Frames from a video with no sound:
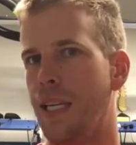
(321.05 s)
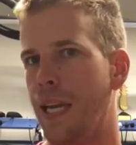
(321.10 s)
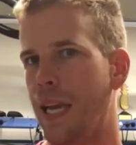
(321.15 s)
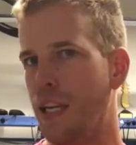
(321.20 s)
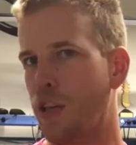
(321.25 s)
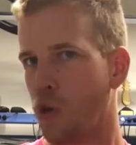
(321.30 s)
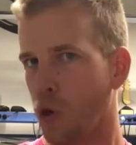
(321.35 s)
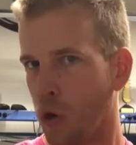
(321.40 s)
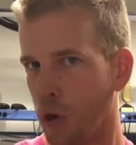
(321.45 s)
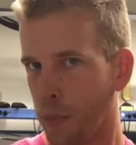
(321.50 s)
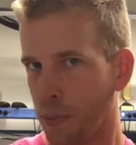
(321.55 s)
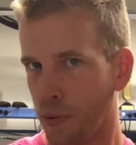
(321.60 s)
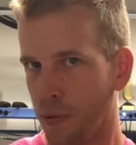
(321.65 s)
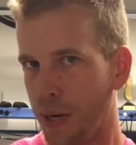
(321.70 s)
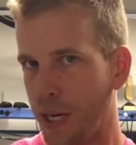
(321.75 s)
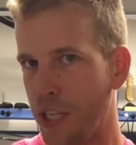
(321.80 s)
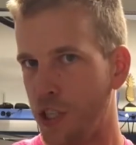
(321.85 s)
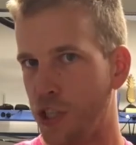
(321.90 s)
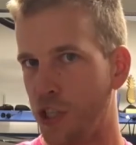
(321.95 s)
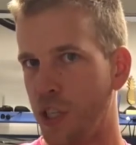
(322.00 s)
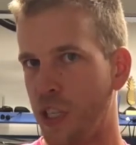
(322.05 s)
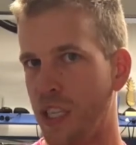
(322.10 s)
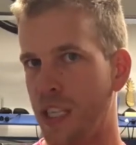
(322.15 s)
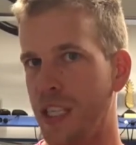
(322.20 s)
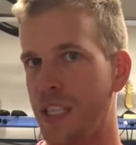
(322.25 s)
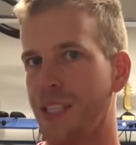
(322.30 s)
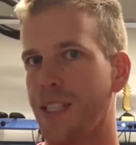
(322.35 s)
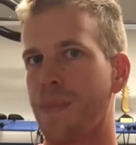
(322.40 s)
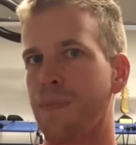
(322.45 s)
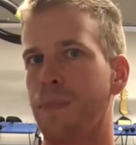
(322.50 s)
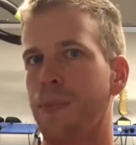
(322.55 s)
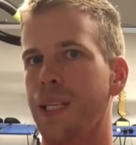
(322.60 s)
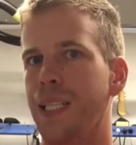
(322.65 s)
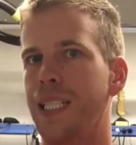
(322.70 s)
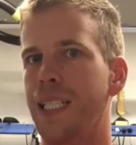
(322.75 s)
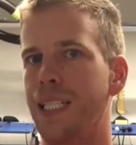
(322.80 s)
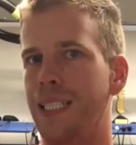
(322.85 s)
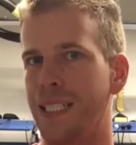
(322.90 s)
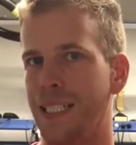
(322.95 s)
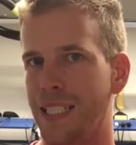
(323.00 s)
A corporation is
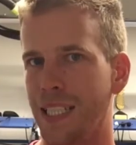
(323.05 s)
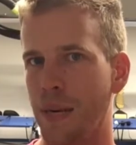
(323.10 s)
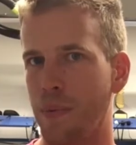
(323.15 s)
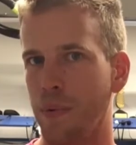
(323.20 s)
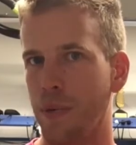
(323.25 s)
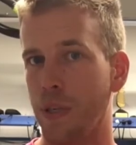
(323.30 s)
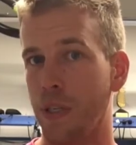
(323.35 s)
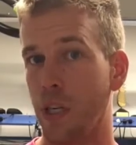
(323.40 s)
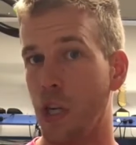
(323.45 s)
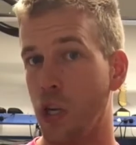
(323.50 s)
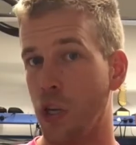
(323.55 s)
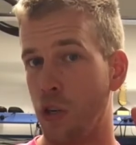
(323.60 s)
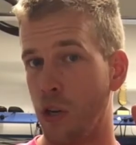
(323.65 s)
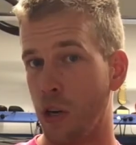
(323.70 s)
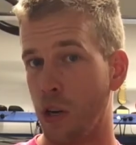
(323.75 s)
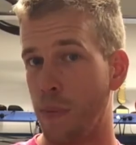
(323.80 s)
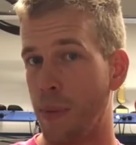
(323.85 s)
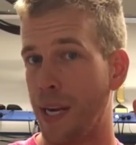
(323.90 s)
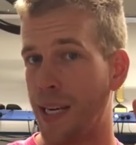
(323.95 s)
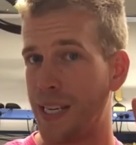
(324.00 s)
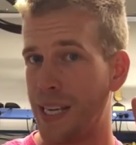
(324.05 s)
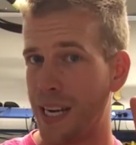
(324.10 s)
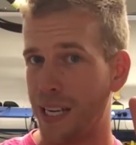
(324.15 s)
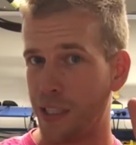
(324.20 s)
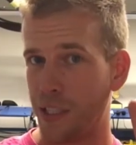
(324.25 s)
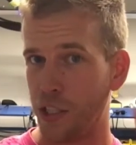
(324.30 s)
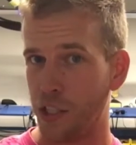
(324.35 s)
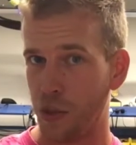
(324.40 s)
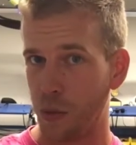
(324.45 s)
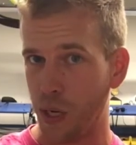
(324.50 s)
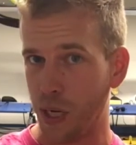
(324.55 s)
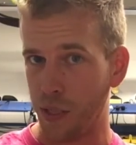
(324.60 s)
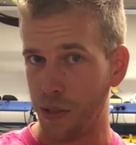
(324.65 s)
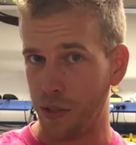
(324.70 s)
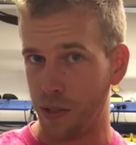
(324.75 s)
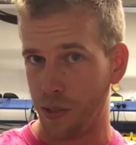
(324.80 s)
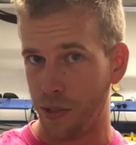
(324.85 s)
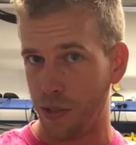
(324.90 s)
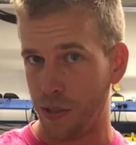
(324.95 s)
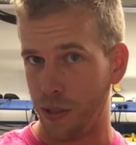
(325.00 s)
completely separate. You're going to pay taxes
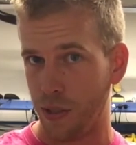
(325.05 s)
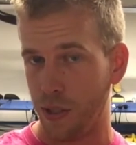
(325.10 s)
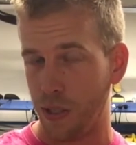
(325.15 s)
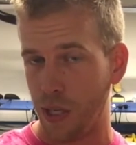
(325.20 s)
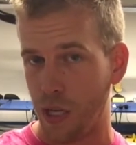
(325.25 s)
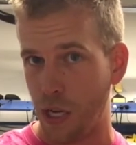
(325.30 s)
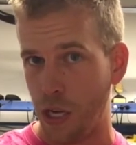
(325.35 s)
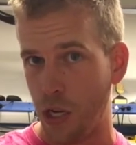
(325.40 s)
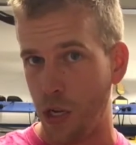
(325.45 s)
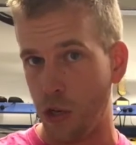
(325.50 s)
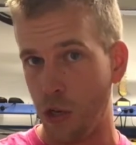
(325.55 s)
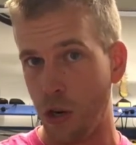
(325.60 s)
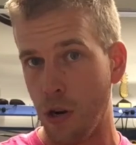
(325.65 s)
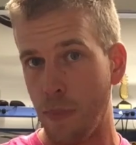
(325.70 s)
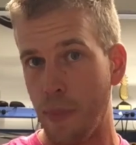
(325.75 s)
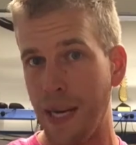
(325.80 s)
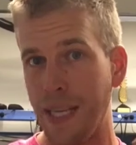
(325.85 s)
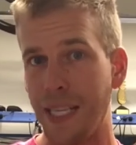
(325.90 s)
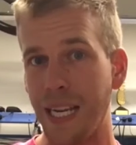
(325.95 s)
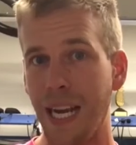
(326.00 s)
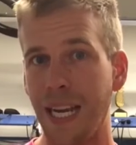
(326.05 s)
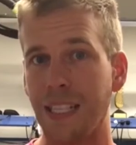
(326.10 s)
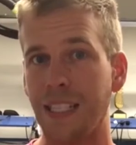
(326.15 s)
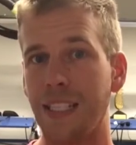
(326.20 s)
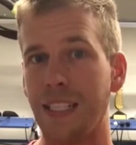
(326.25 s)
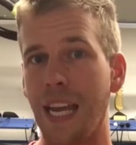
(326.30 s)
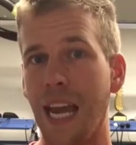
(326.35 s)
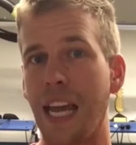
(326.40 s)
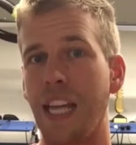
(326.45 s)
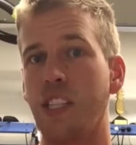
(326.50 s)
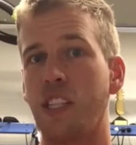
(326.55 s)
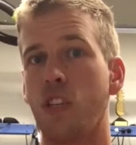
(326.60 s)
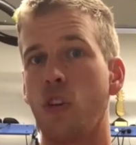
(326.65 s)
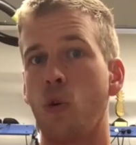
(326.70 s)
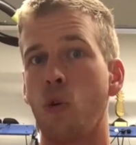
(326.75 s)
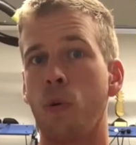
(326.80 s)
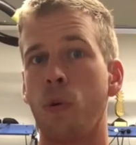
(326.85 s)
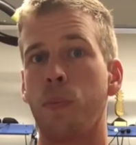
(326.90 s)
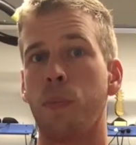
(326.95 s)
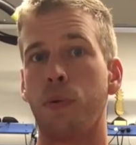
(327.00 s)
twice. You're going to pay taxes as the
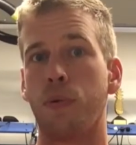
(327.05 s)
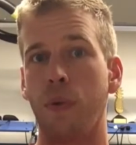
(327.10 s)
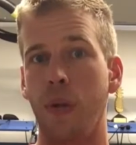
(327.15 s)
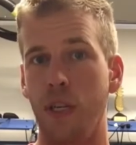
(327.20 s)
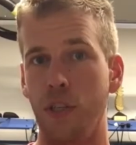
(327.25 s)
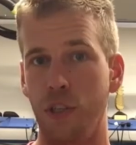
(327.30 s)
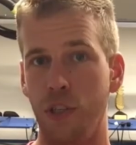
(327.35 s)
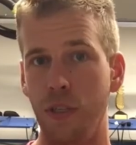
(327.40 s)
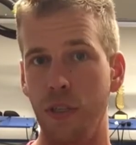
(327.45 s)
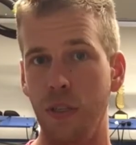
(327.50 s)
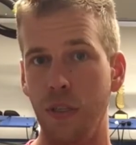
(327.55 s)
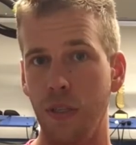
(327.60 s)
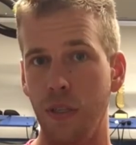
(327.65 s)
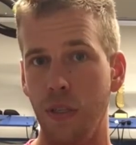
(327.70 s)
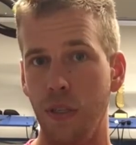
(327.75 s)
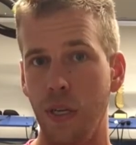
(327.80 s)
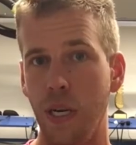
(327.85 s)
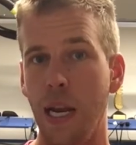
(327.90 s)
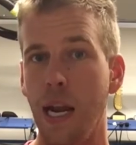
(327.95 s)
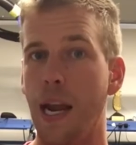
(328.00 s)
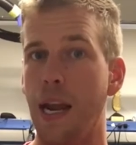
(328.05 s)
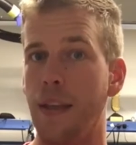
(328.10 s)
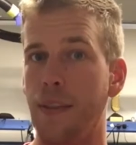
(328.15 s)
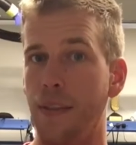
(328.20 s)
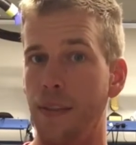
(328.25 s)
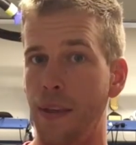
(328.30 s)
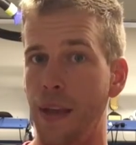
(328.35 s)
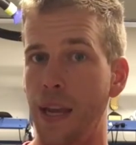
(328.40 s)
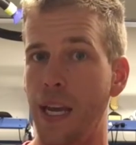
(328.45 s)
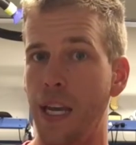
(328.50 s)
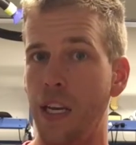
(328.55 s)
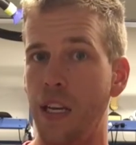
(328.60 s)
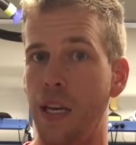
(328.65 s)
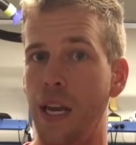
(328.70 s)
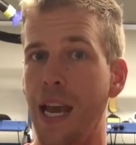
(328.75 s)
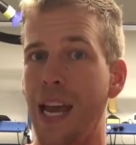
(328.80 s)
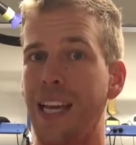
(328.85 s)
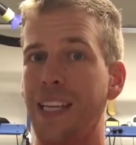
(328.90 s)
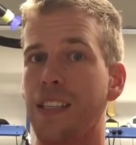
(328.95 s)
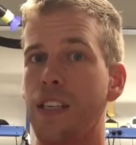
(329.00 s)
corporation, and
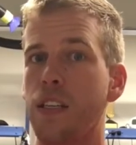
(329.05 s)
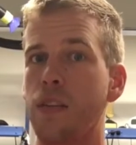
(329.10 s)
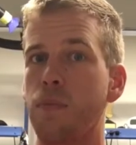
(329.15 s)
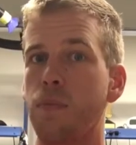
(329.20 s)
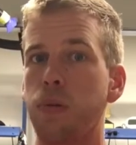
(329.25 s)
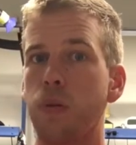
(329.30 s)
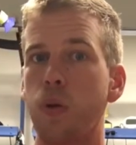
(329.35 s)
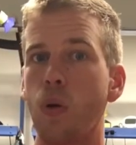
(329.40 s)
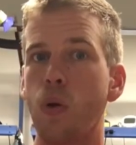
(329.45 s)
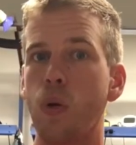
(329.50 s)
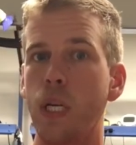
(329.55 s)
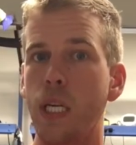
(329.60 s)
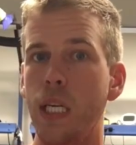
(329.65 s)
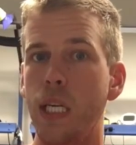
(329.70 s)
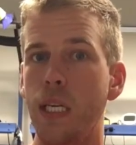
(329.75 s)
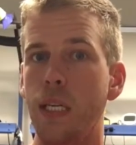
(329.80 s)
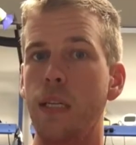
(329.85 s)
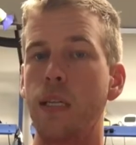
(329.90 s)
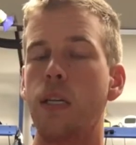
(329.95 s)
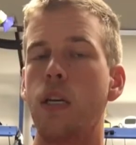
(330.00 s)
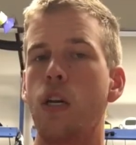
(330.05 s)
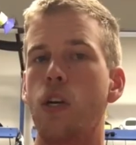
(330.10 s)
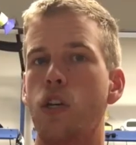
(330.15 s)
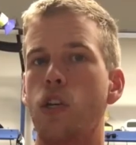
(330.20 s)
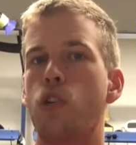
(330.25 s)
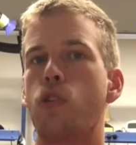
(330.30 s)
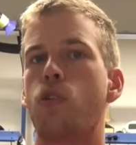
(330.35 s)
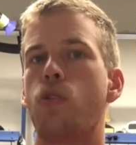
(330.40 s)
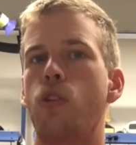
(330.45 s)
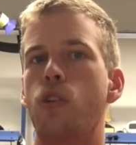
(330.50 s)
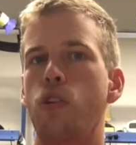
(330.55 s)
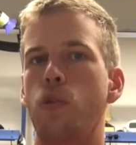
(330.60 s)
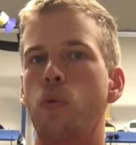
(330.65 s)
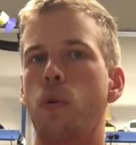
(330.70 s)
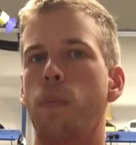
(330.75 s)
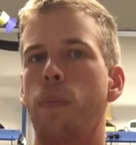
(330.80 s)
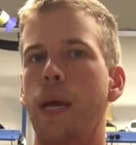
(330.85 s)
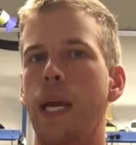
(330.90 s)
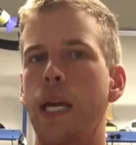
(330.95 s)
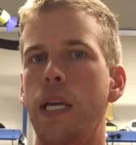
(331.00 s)
then as an employee, you
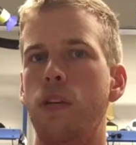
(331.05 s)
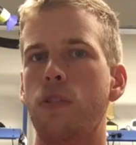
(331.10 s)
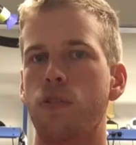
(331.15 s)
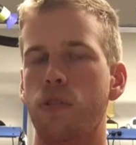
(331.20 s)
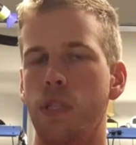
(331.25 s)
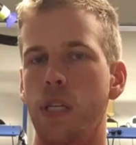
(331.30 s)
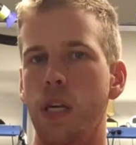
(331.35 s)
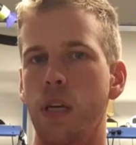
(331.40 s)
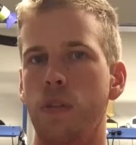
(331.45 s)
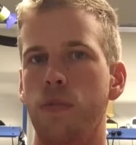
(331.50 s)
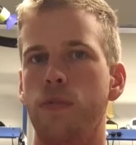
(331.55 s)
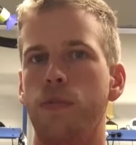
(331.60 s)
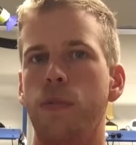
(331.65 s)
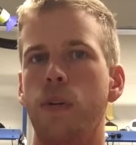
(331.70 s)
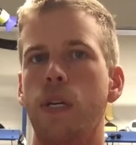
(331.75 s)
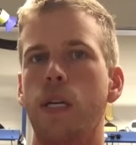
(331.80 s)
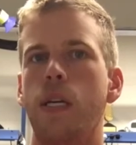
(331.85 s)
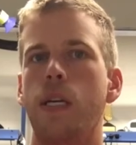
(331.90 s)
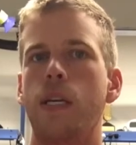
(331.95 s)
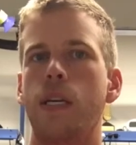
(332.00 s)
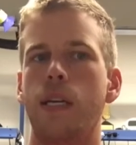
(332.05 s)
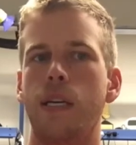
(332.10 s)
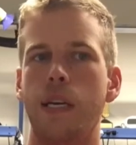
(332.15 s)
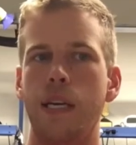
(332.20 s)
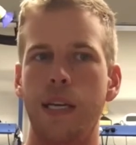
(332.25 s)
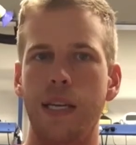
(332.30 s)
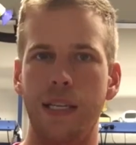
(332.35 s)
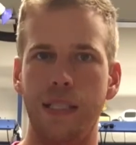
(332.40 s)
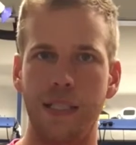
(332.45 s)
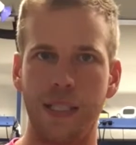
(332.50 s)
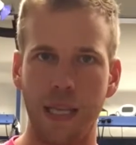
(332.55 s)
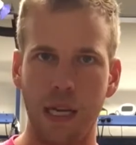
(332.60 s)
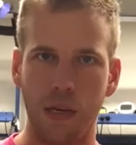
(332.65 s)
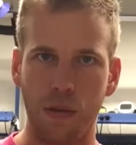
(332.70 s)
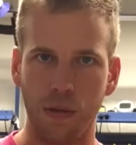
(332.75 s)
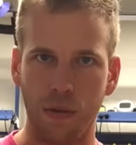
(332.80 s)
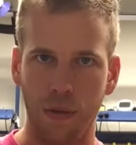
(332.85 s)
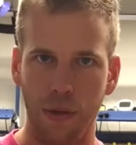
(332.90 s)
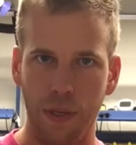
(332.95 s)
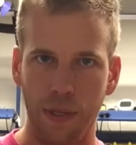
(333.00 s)
will pay yourself a
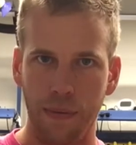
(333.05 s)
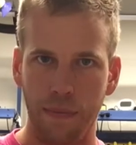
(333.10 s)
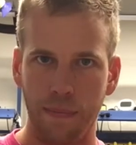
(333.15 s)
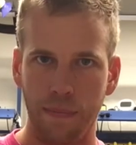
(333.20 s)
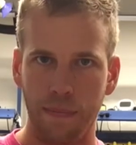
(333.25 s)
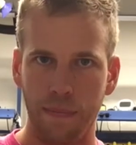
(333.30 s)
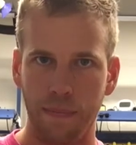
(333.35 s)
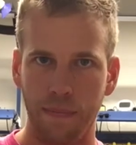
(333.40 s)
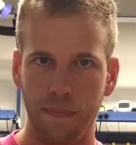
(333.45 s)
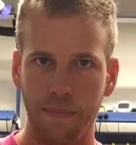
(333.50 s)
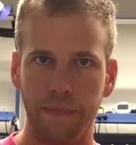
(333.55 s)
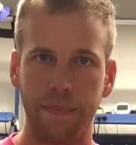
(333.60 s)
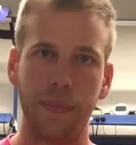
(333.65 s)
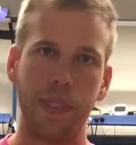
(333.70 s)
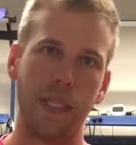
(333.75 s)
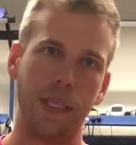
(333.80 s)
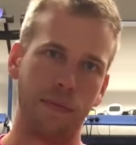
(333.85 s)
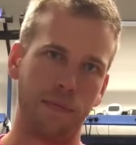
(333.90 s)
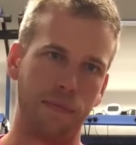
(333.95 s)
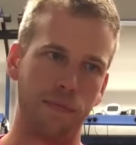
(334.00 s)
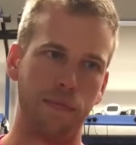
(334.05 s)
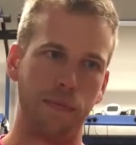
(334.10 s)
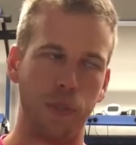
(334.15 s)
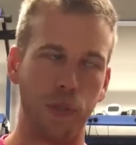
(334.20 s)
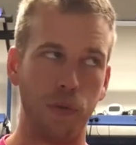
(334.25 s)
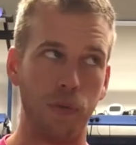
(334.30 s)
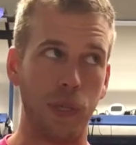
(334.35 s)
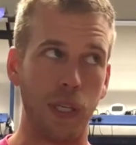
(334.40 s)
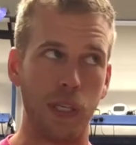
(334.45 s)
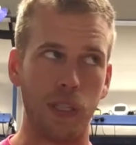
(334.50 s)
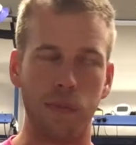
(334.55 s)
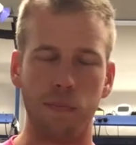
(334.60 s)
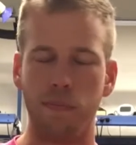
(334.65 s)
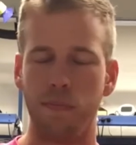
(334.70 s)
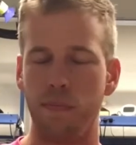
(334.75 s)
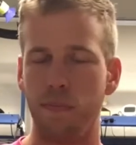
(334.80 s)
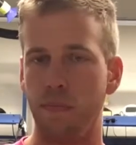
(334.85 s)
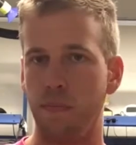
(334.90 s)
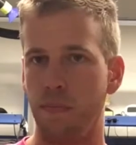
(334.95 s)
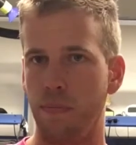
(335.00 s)
salary if you get to
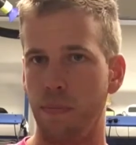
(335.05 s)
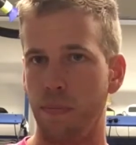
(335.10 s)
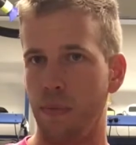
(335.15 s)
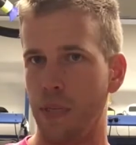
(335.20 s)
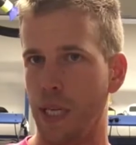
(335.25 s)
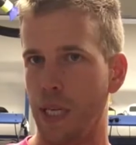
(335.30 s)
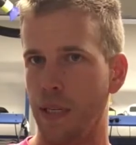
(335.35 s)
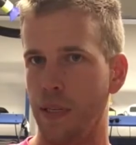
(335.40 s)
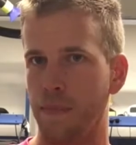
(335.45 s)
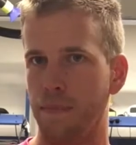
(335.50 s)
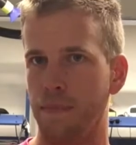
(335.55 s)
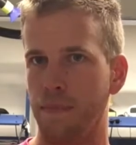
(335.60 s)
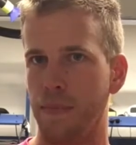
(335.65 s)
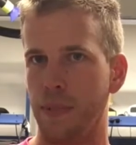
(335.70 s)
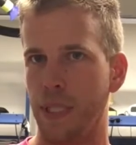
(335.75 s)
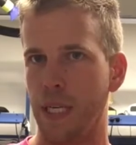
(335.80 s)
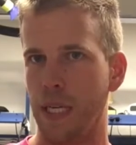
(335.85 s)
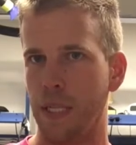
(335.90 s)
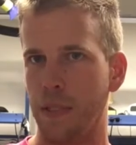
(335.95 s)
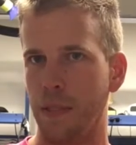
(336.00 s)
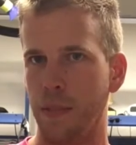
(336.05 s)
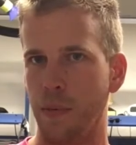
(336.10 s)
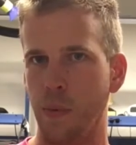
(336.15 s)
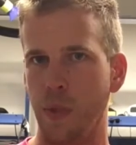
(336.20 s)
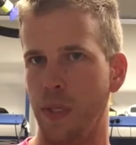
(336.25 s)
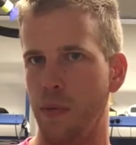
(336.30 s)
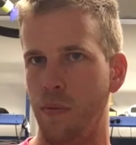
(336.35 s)
take a salary.